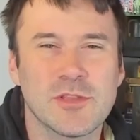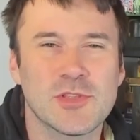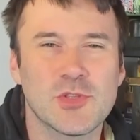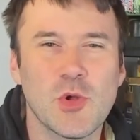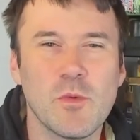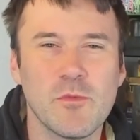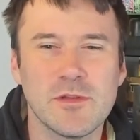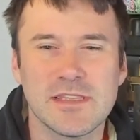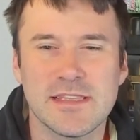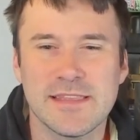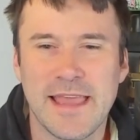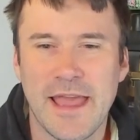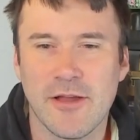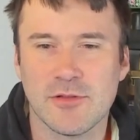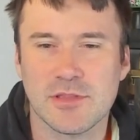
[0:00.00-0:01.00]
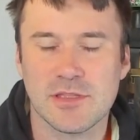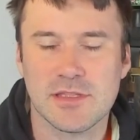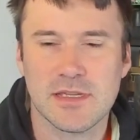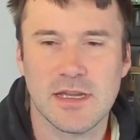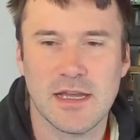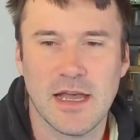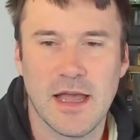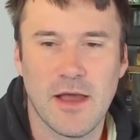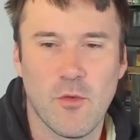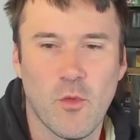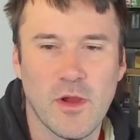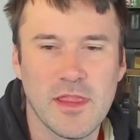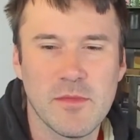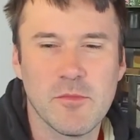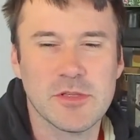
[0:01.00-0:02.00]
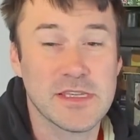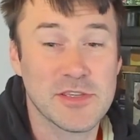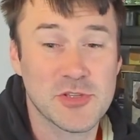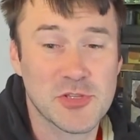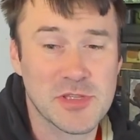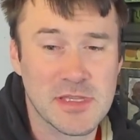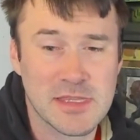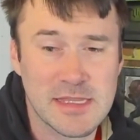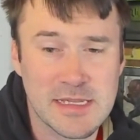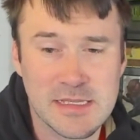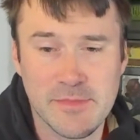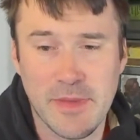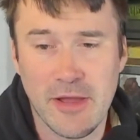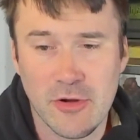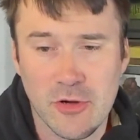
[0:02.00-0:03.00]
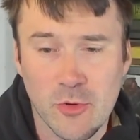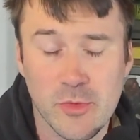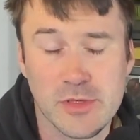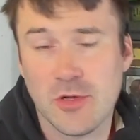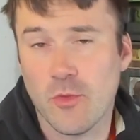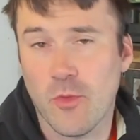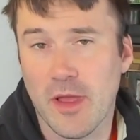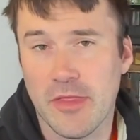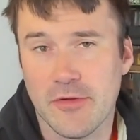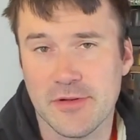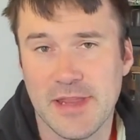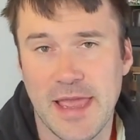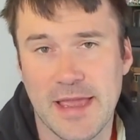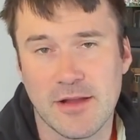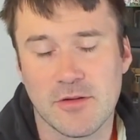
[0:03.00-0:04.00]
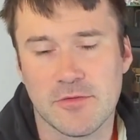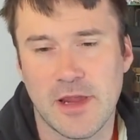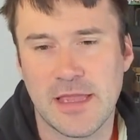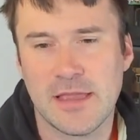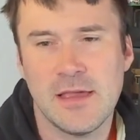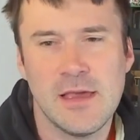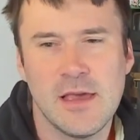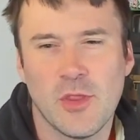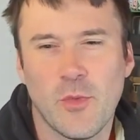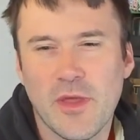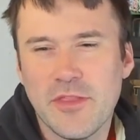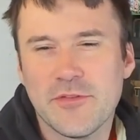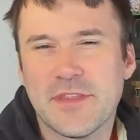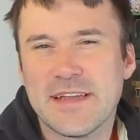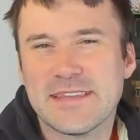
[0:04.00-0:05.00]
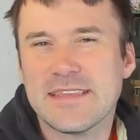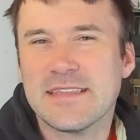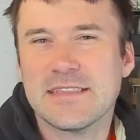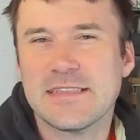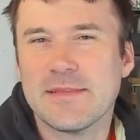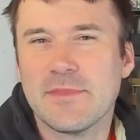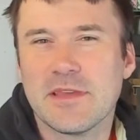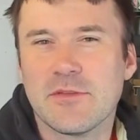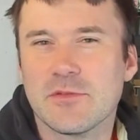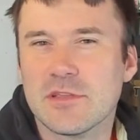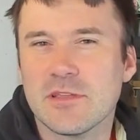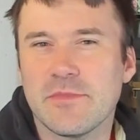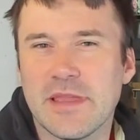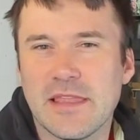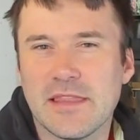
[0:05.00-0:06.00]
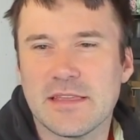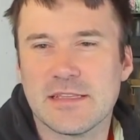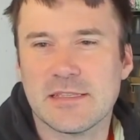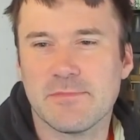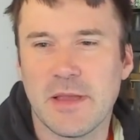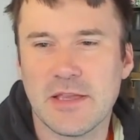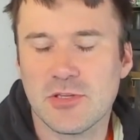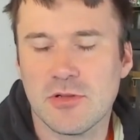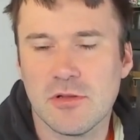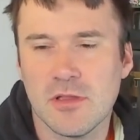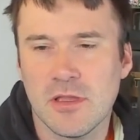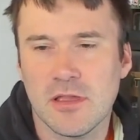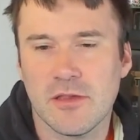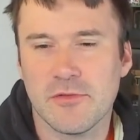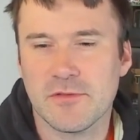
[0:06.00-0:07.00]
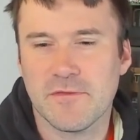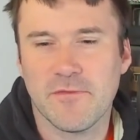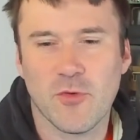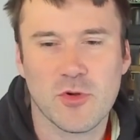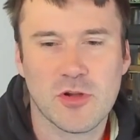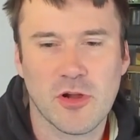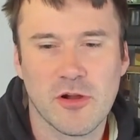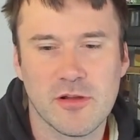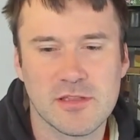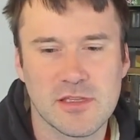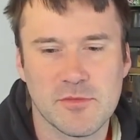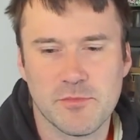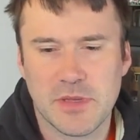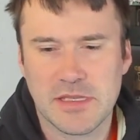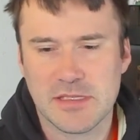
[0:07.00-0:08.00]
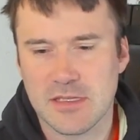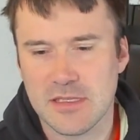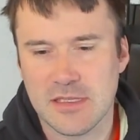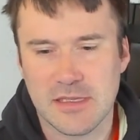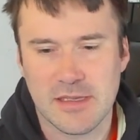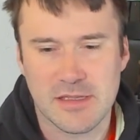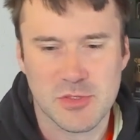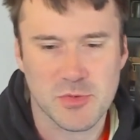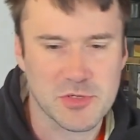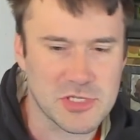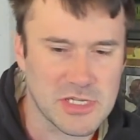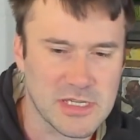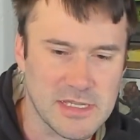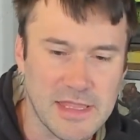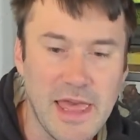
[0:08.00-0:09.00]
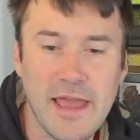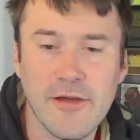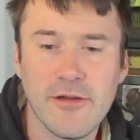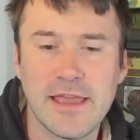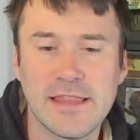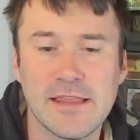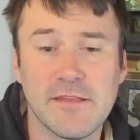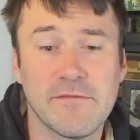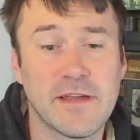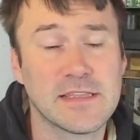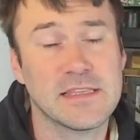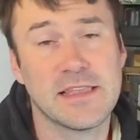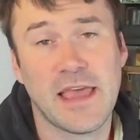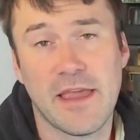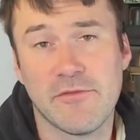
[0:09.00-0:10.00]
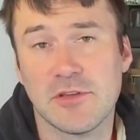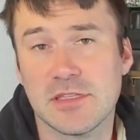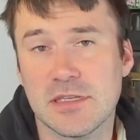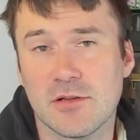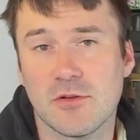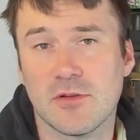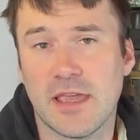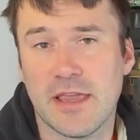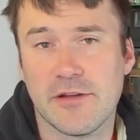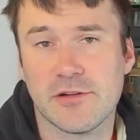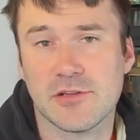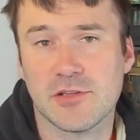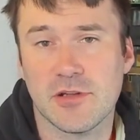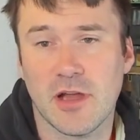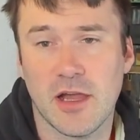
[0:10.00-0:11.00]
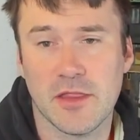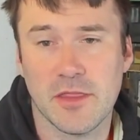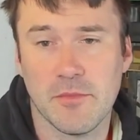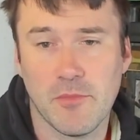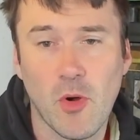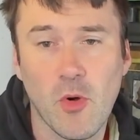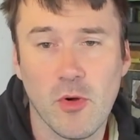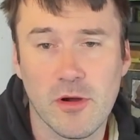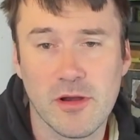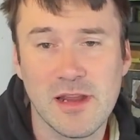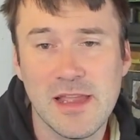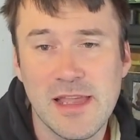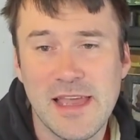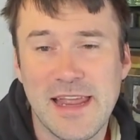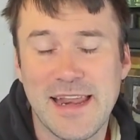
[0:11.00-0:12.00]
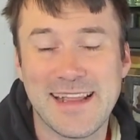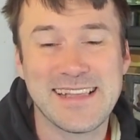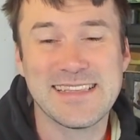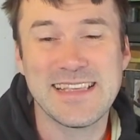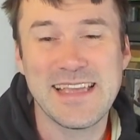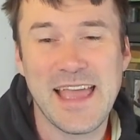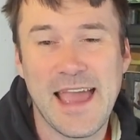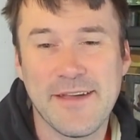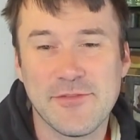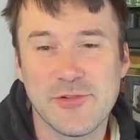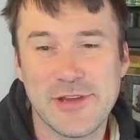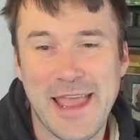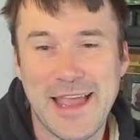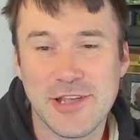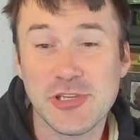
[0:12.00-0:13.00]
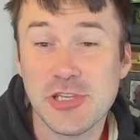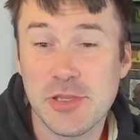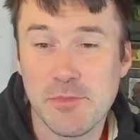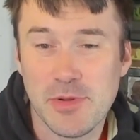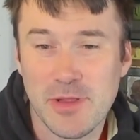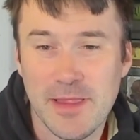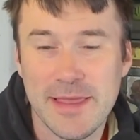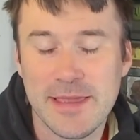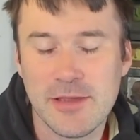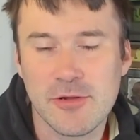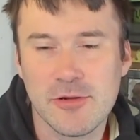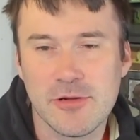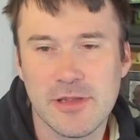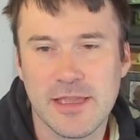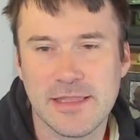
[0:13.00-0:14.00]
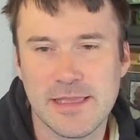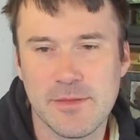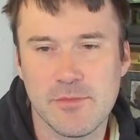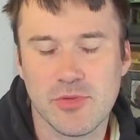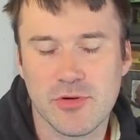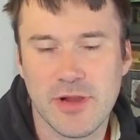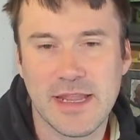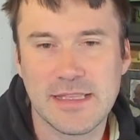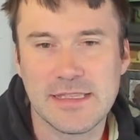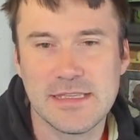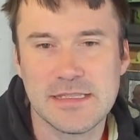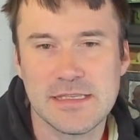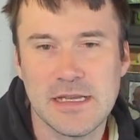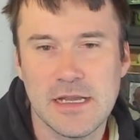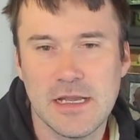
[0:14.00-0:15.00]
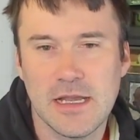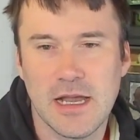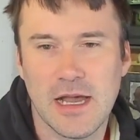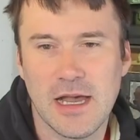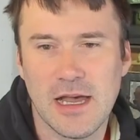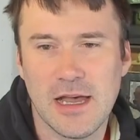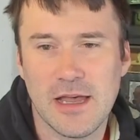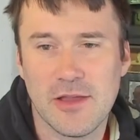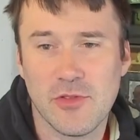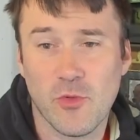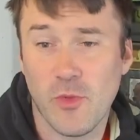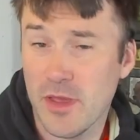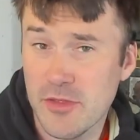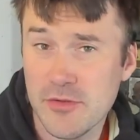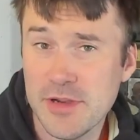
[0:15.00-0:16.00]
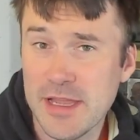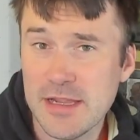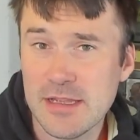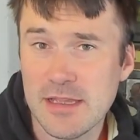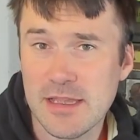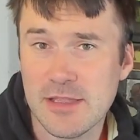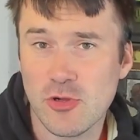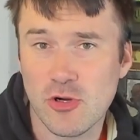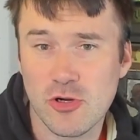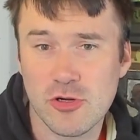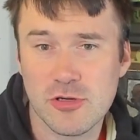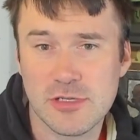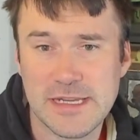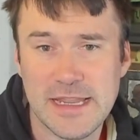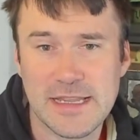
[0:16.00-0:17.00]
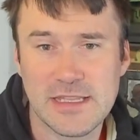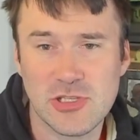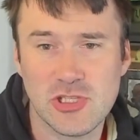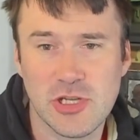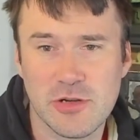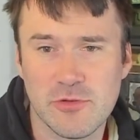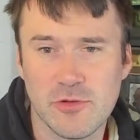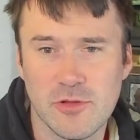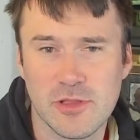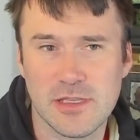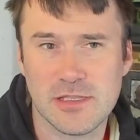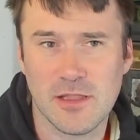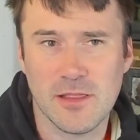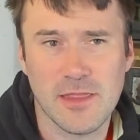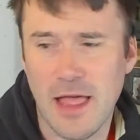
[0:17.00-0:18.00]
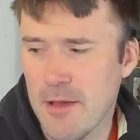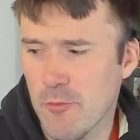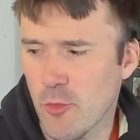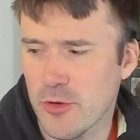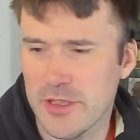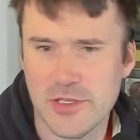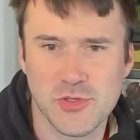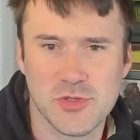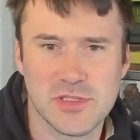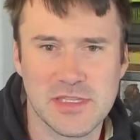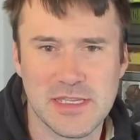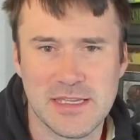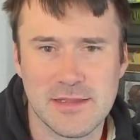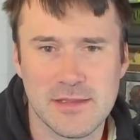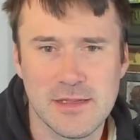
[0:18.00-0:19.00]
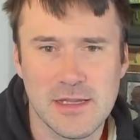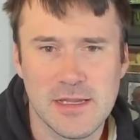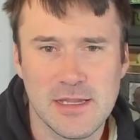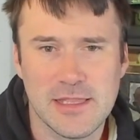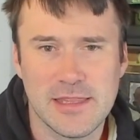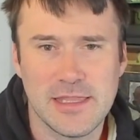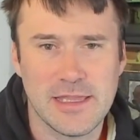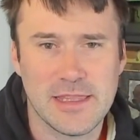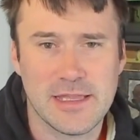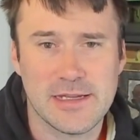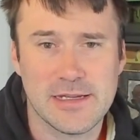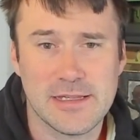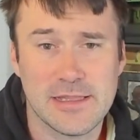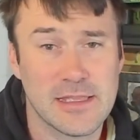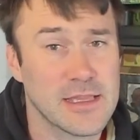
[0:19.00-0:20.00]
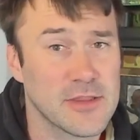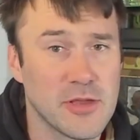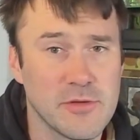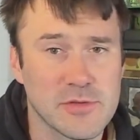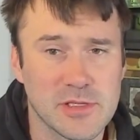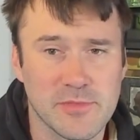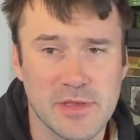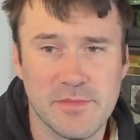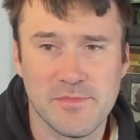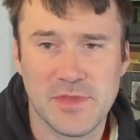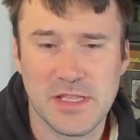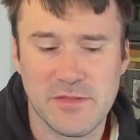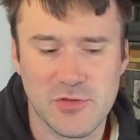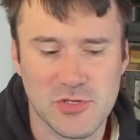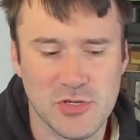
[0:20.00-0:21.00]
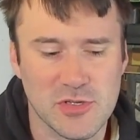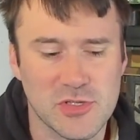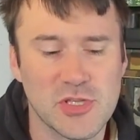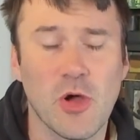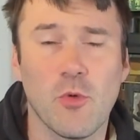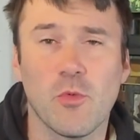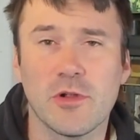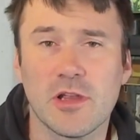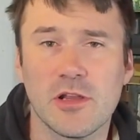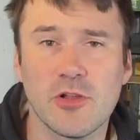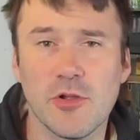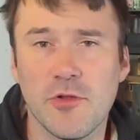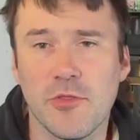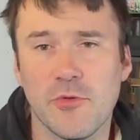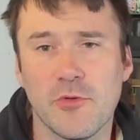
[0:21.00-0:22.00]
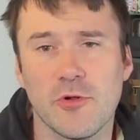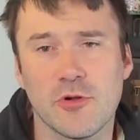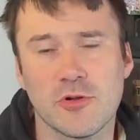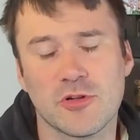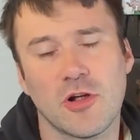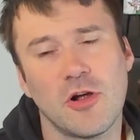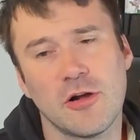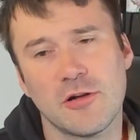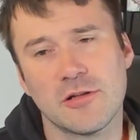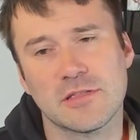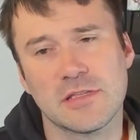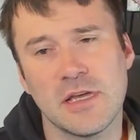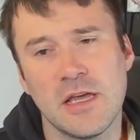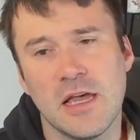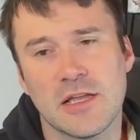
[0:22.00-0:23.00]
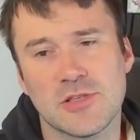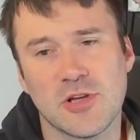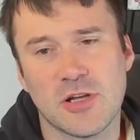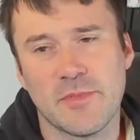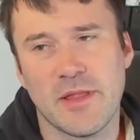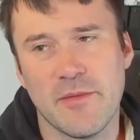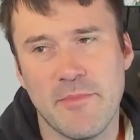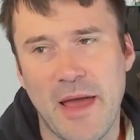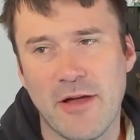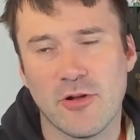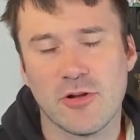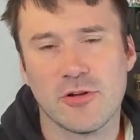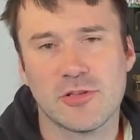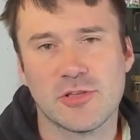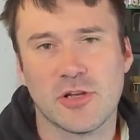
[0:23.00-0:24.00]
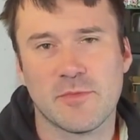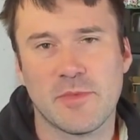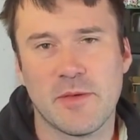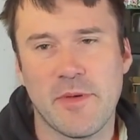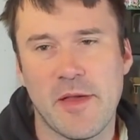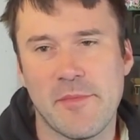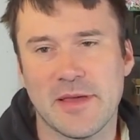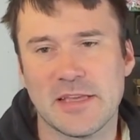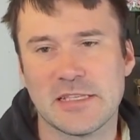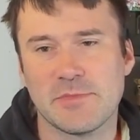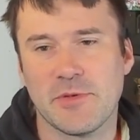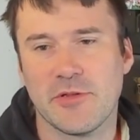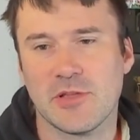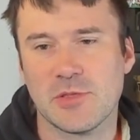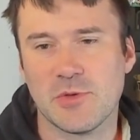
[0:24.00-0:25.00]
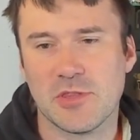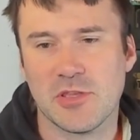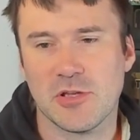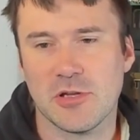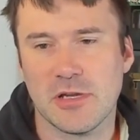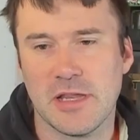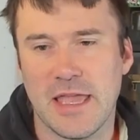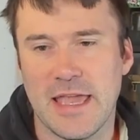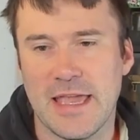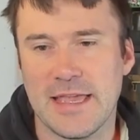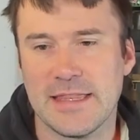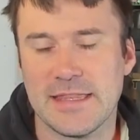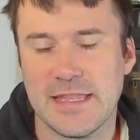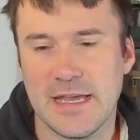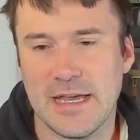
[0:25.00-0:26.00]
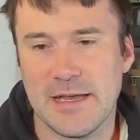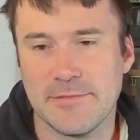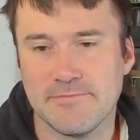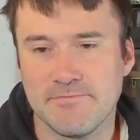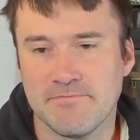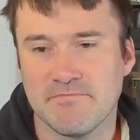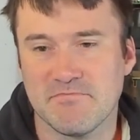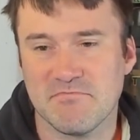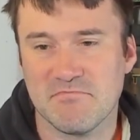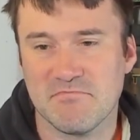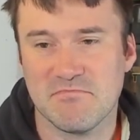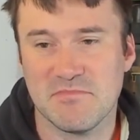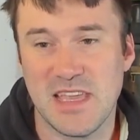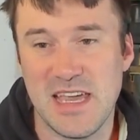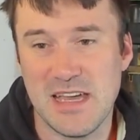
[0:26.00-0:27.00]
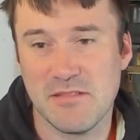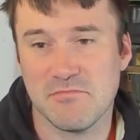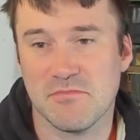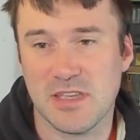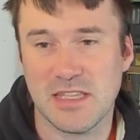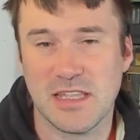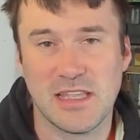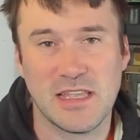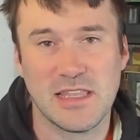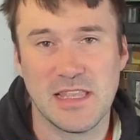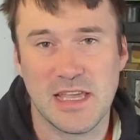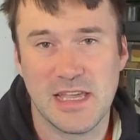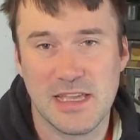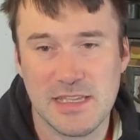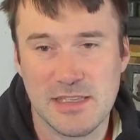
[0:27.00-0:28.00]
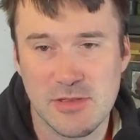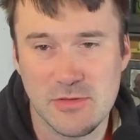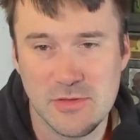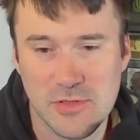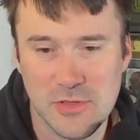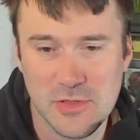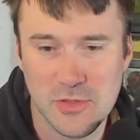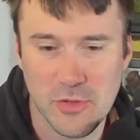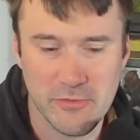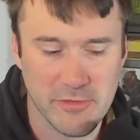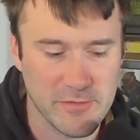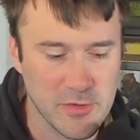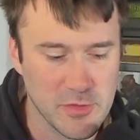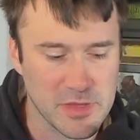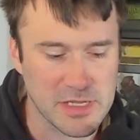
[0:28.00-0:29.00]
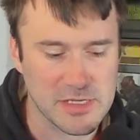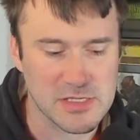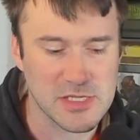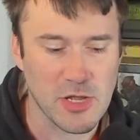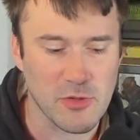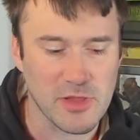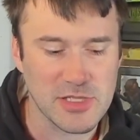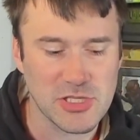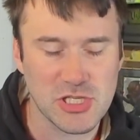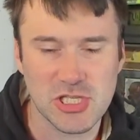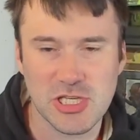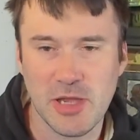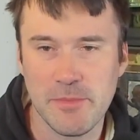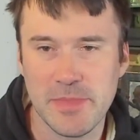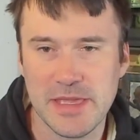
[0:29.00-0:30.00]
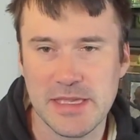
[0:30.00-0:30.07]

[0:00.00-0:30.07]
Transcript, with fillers: When Storm was announced, uh, one of the most interesting things about her was her weather deck, right? The weather deck didn't seem like it was going to be anything special. It was four cards that basically get switched in and out, and it affected every single character on the board. And I can say after actually playing her and in practice, uh, the weather deck and her deck in general is a lot more interesting than, uh, than I thought it was going to be. That's for sure. So we're going to go through her cards, talk a bit about her, talk a bit about my experience with her, and um, yeah, and, and I do this whole review thing. So let's jump